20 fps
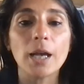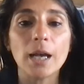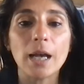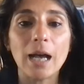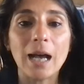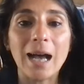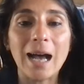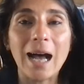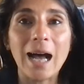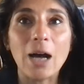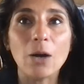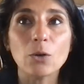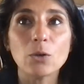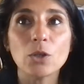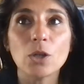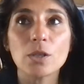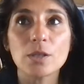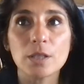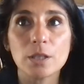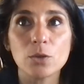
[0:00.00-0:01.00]
How
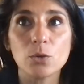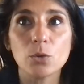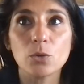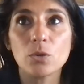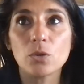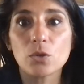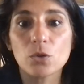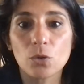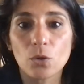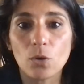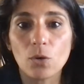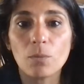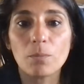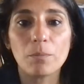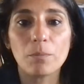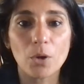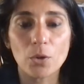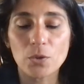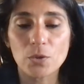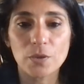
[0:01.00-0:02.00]
does he do so?
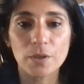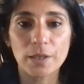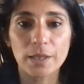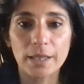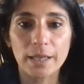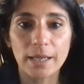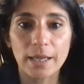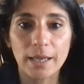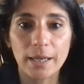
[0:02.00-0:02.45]
Mostly